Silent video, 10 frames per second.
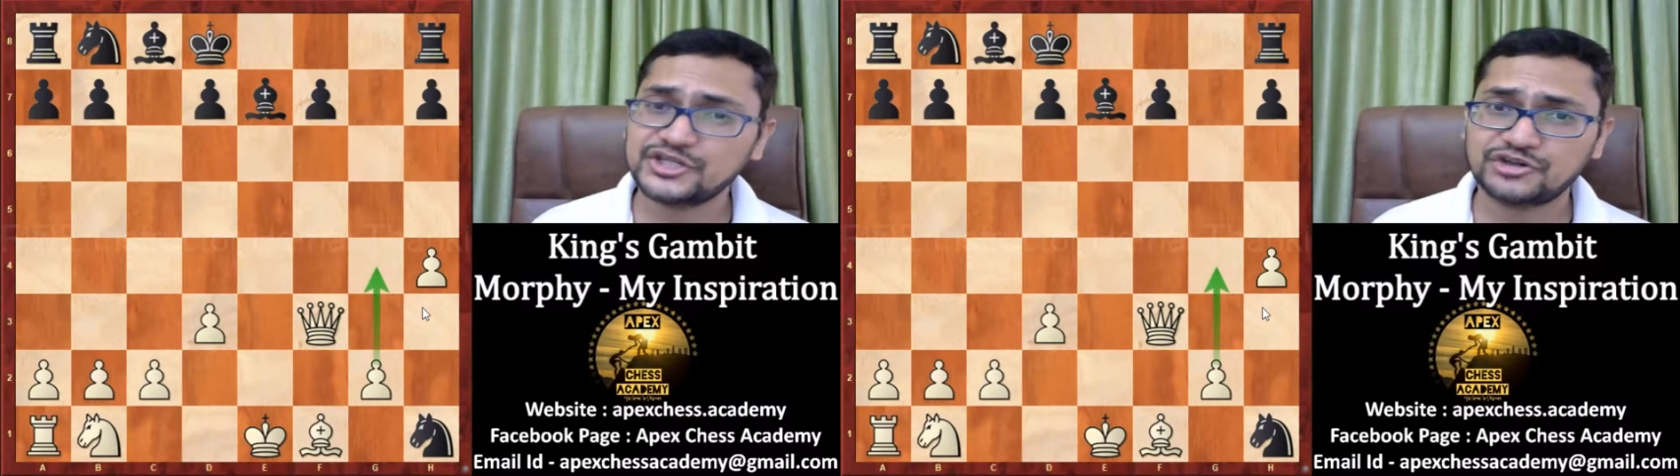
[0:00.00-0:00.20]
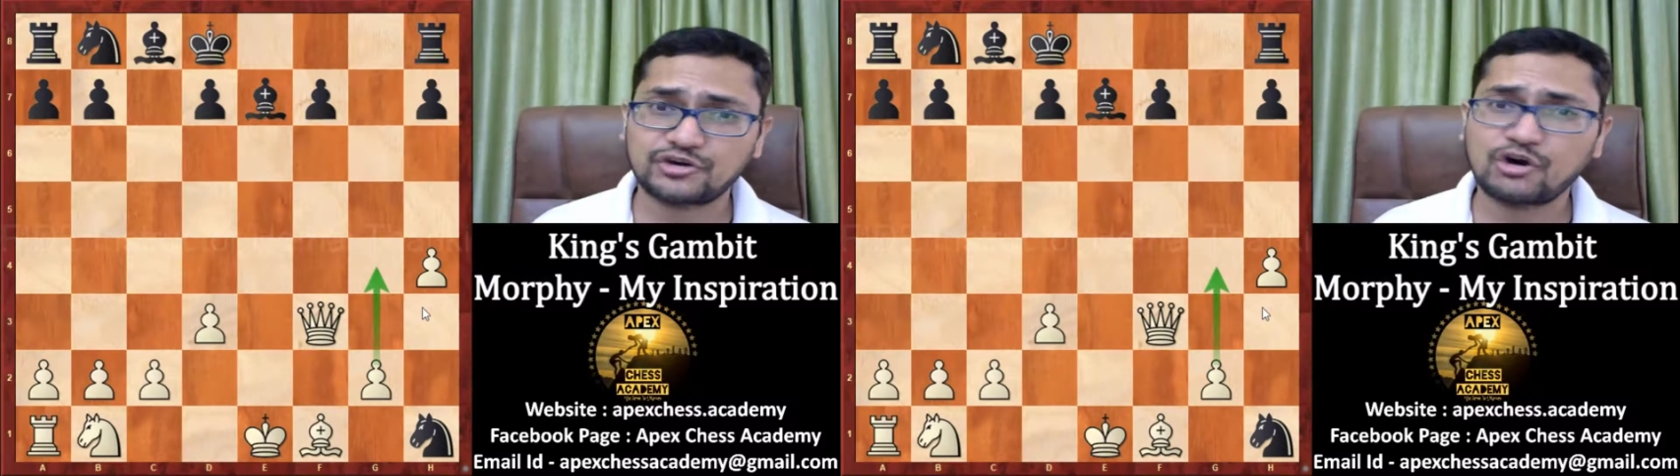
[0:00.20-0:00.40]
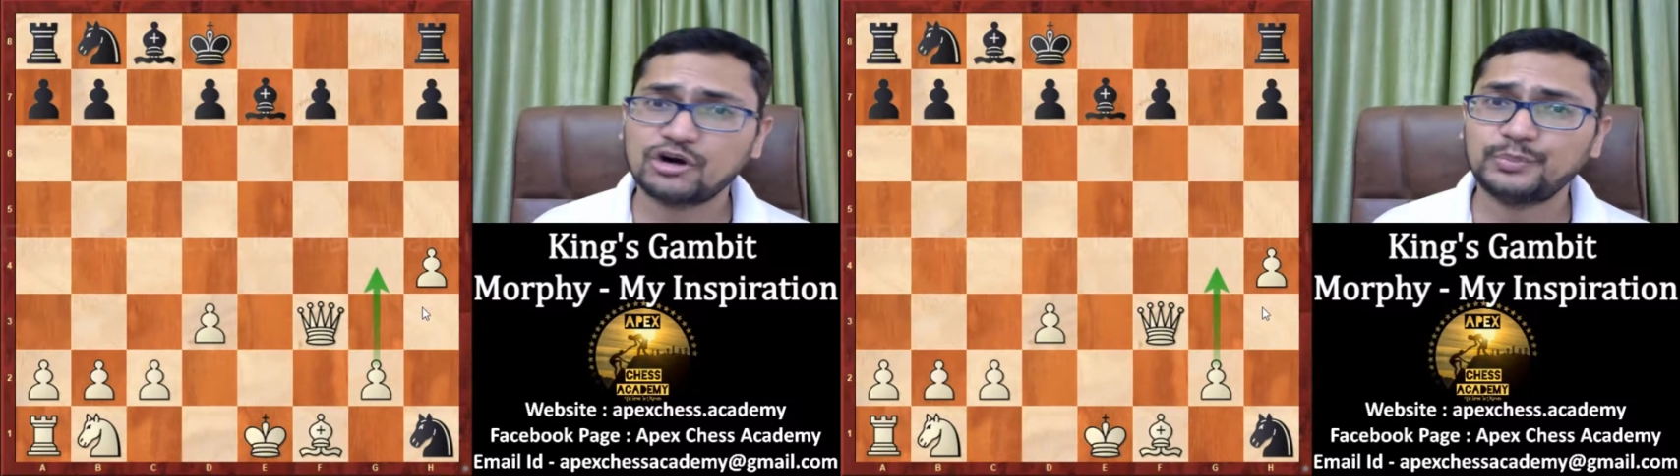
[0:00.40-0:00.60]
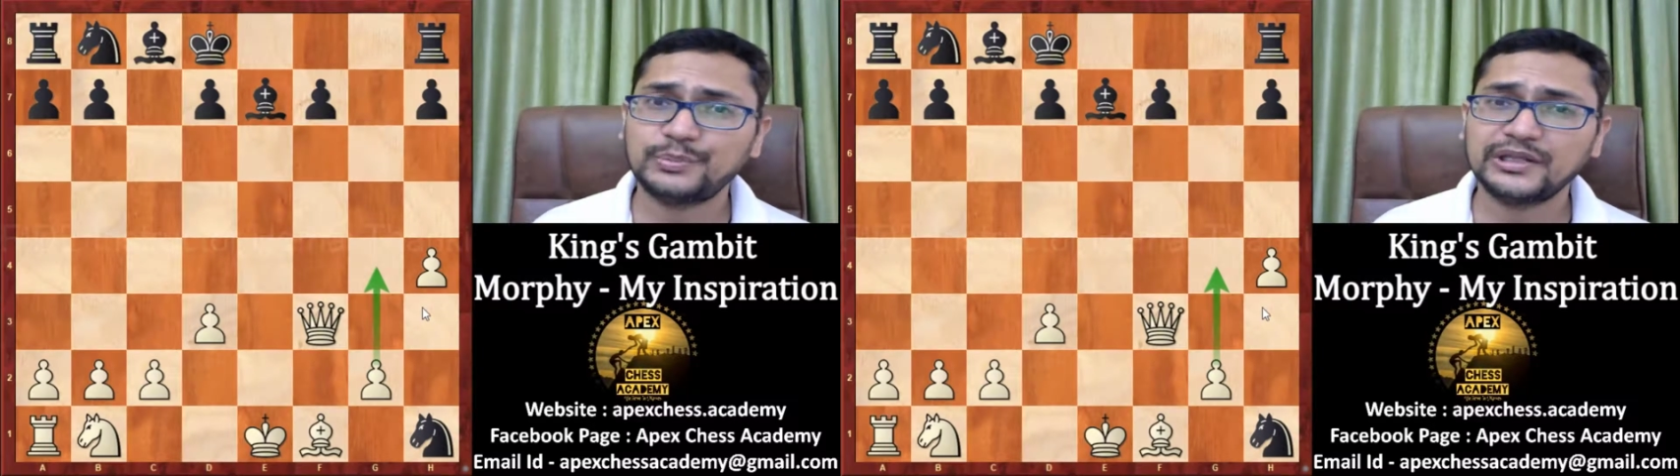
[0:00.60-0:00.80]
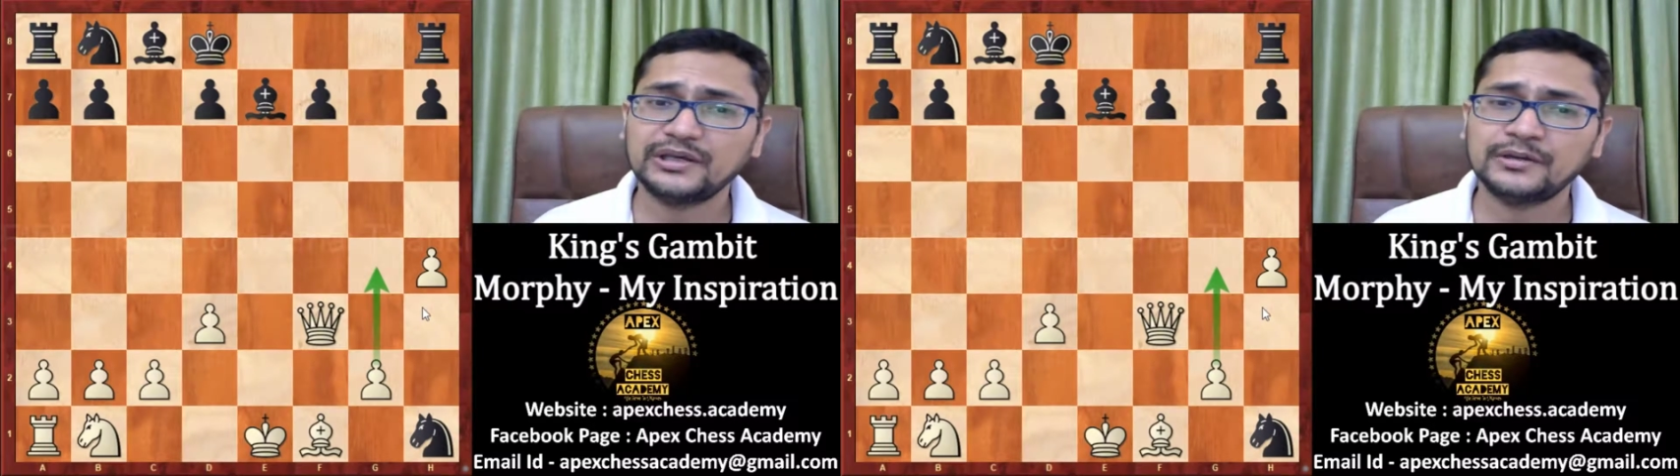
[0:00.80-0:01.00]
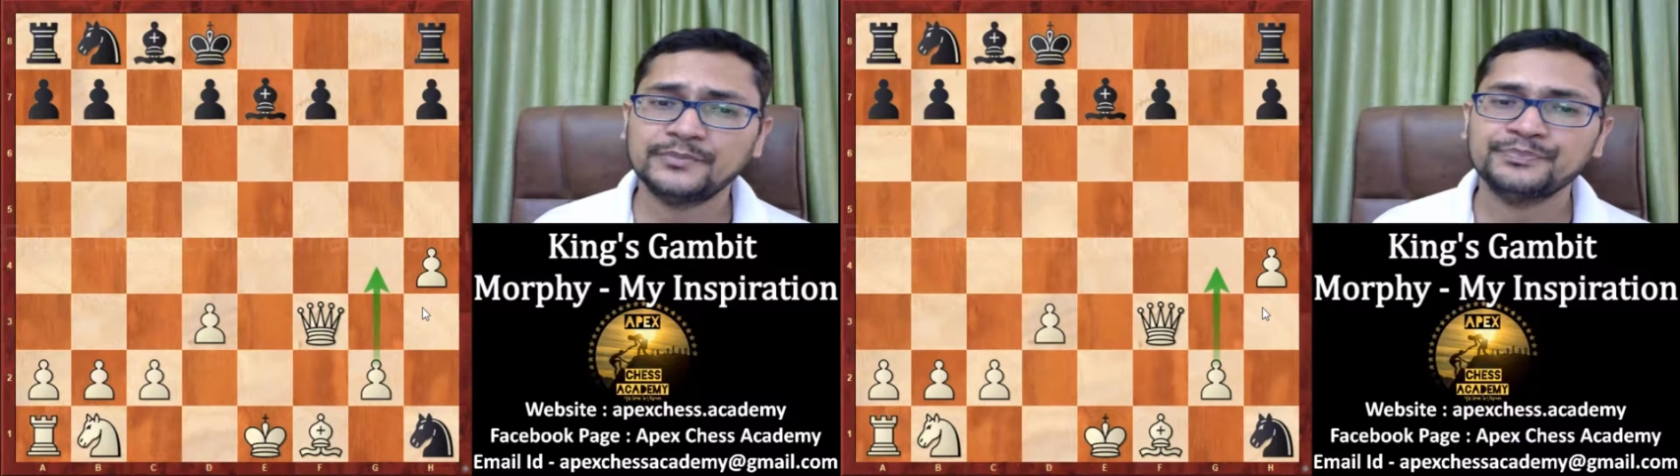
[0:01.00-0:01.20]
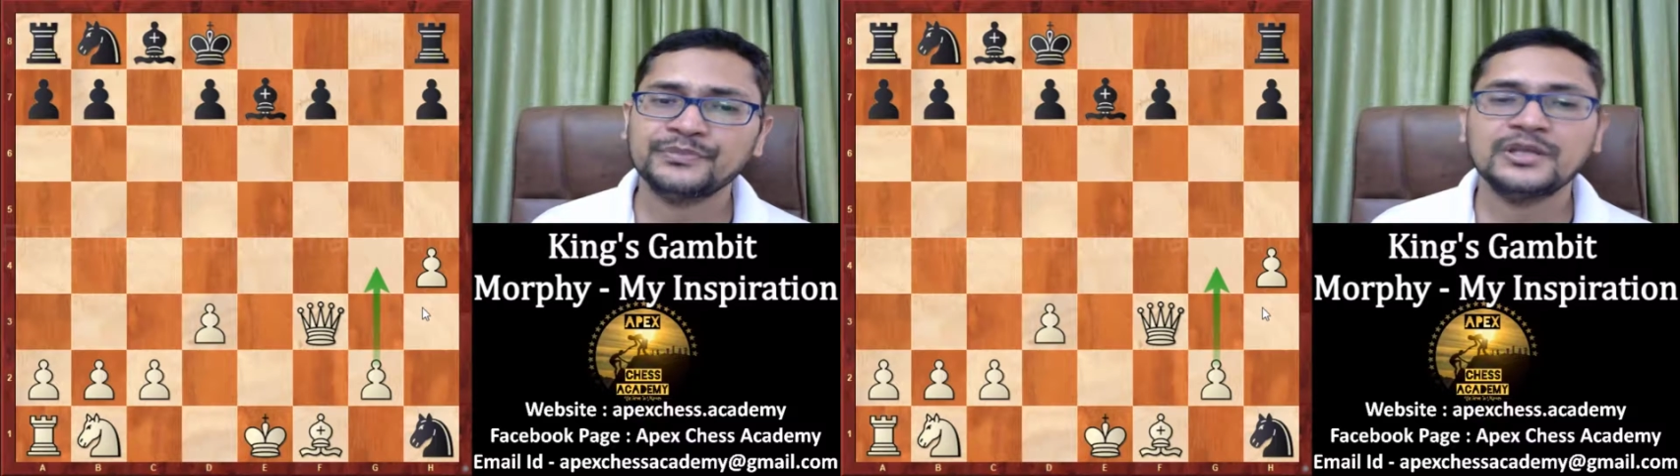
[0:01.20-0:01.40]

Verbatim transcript: strong player,